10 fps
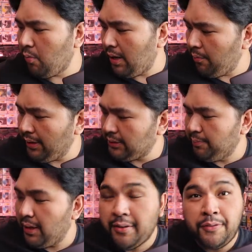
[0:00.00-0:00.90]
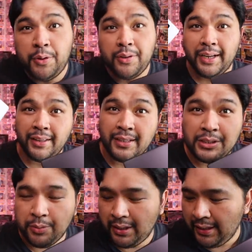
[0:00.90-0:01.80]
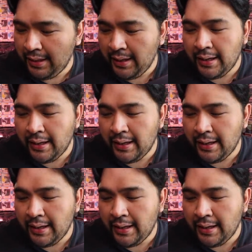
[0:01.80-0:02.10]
Huawei smartphone like this one,